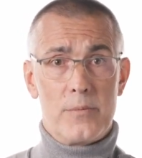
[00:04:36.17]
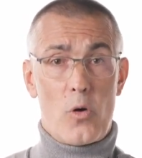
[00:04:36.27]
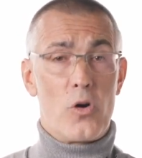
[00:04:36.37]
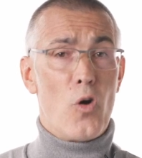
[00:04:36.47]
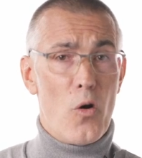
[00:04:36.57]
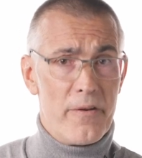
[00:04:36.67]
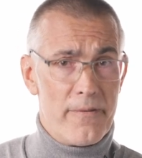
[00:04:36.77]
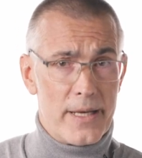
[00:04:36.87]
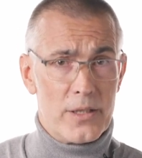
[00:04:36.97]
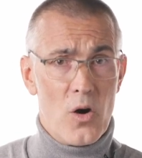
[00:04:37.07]
or no
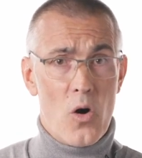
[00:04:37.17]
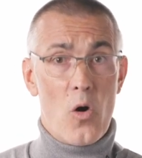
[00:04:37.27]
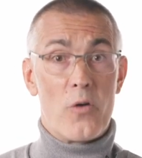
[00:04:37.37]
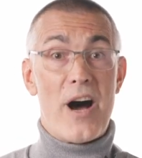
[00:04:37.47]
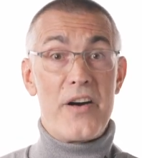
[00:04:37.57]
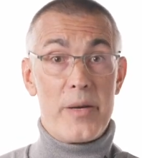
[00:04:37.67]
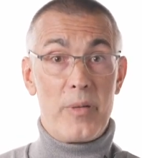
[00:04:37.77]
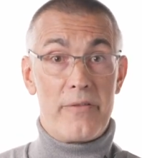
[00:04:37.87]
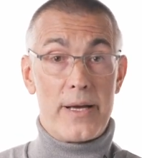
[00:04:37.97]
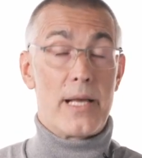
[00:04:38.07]
effect, or variable
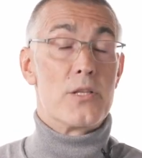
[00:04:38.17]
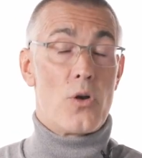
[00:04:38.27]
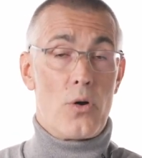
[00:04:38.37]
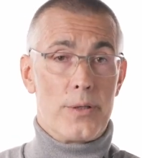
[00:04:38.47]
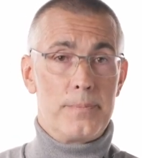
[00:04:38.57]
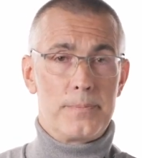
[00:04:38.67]
effect, and so on.